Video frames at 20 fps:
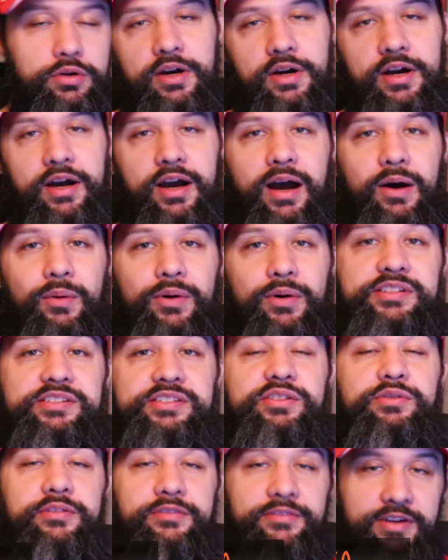I wanted to
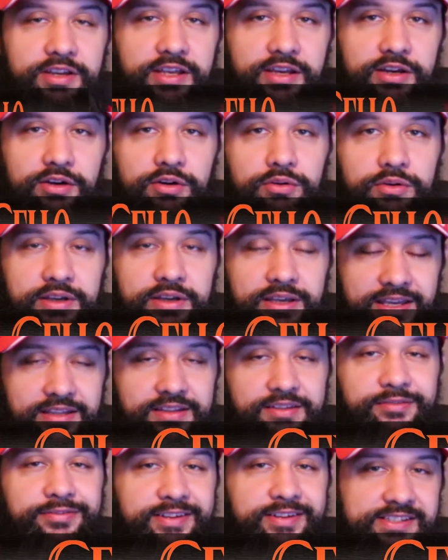do a video in
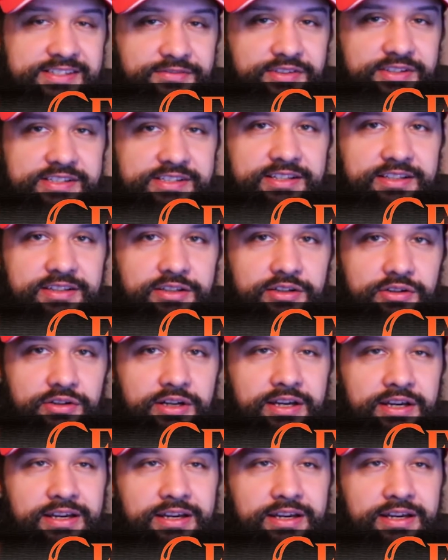defense of Nintendo.